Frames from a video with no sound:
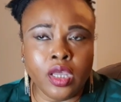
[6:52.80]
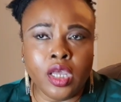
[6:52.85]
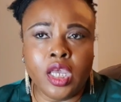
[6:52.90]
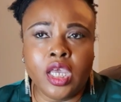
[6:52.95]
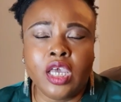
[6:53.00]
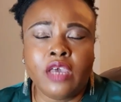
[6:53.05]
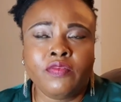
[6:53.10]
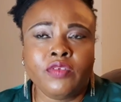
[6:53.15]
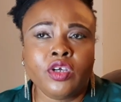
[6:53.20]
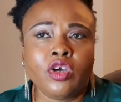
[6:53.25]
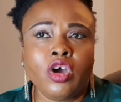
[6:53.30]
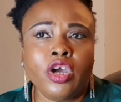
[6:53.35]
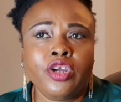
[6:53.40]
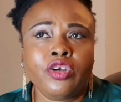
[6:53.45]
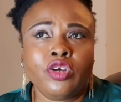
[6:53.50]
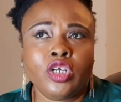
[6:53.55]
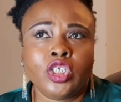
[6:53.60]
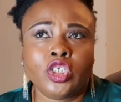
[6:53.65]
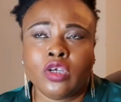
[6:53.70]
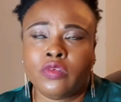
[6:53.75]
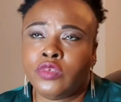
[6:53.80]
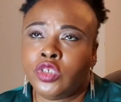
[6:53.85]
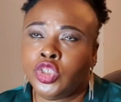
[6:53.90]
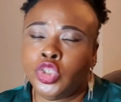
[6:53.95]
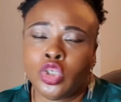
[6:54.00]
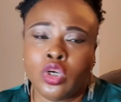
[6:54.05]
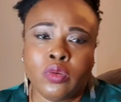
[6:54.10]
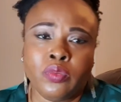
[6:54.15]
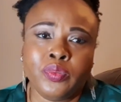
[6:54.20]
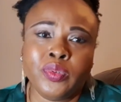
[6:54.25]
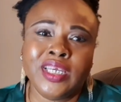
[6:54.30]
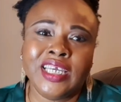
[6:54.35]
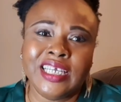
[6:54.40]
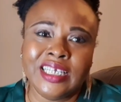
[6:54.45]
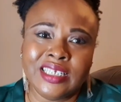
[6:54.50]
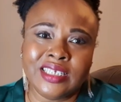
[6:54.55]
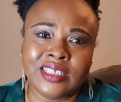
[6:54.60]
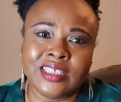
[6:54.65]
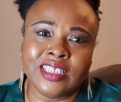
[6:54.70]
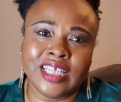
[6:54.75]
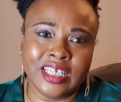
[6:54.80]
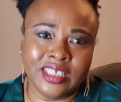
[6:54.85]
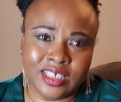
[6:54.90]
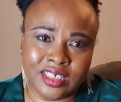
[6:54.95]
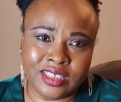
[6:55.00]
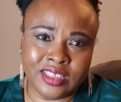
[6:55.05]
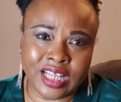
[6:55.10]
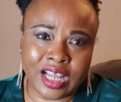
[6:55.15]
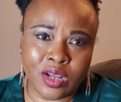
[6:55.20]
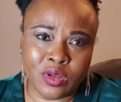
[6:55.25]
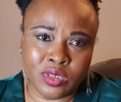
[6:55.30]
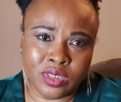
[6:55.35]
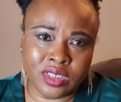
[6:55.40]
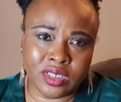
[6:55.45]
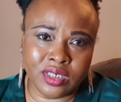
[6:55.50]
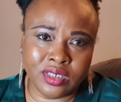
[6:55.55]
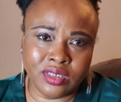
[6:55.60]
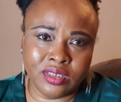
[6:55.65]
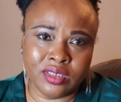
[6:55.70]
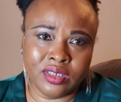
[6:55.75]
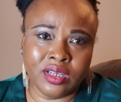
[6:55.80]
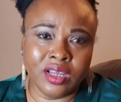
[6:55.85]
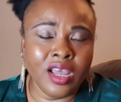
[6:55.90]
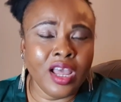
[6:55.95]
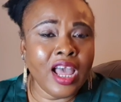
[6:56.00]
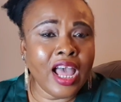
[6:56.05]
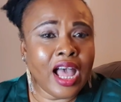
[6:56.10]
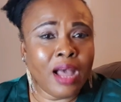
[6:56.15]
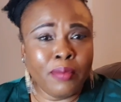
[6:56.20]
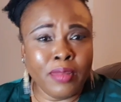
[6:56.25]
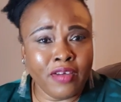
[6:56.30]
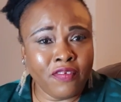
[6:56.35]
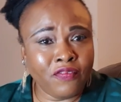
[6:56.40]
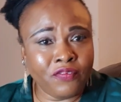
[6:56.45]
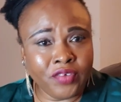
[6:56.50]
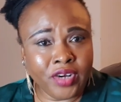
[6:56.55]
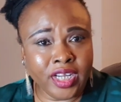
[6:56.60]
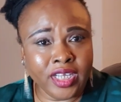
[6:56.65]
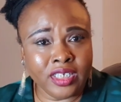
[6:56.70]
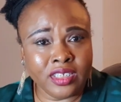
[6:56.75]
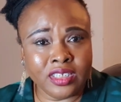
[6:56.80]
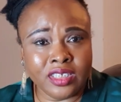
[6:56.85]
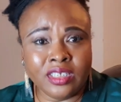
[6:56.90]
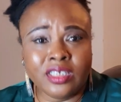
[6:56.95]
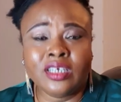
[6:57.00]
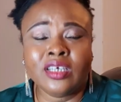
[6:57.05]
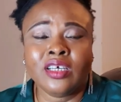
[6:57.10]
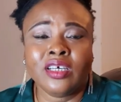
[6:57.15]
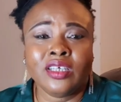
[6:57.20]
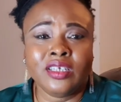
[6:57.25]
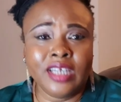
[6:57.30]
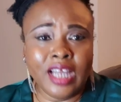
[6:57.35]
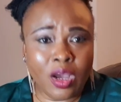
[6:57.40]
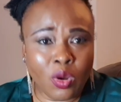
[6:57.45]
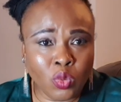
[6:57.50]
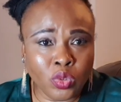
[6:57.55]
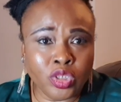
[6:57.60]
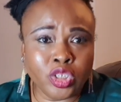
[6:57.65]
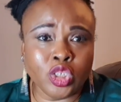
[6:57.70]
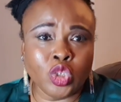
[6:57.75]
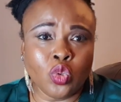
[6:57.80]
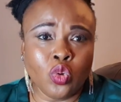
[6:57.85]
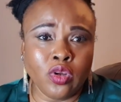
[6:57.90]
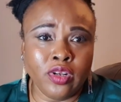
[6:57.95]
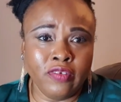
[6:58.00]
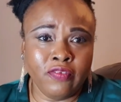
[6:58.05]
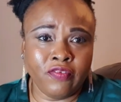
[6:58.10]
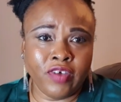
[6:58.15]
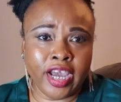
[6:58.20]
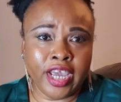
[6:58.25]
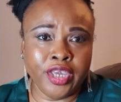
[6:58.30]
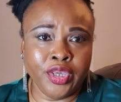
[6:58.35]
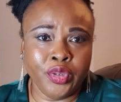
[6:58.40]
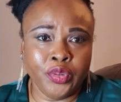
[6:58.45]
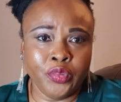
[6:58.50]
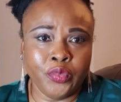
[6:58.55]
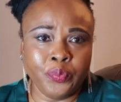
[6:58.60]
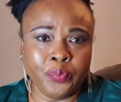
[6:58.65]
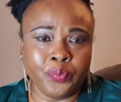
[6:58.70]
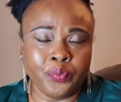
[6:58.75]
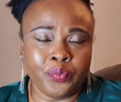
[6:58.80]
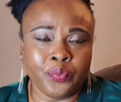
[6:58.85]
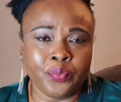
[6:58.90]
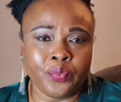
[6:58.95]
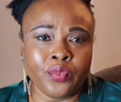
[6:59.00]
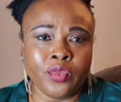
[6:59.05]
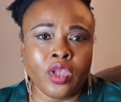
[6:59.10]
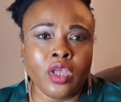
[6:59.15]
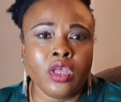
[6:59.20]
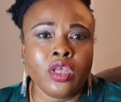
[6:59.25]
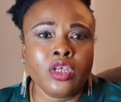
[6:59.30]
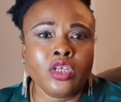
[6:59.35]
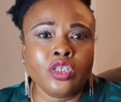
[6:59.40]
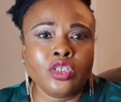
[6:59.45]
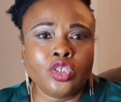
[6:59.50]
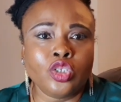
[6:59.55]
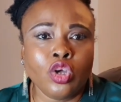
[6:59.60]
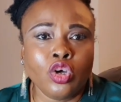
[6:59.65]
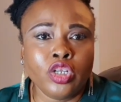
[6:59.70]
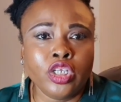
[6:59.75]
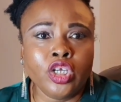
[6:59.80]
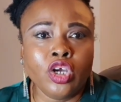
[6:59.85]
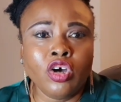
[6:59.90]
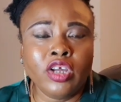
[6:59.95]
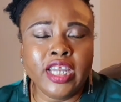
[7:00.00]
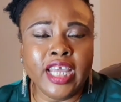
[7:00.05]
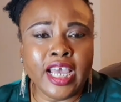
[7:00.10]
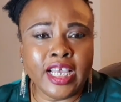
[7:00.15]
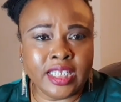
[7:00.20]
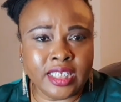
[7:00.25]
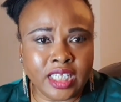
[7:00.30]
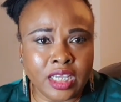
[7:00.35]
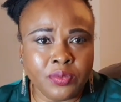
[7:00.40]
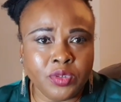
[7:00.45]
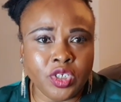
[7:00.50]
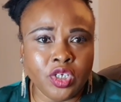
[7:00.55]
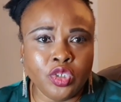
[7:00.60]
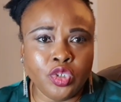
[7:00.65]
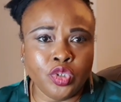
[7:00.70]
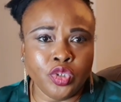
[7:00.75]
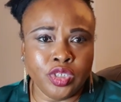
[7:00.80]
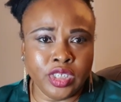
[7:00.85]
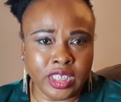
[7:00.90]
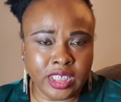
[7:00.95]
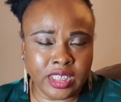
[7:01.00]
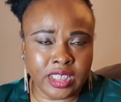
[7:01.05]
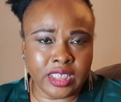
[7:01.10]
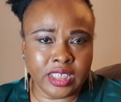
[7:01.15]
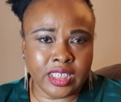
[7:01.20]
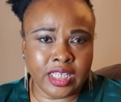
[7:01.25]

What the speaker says: If the going rate of the job is 30,000, I'm afraid that would disqualify you. So the only exception to this is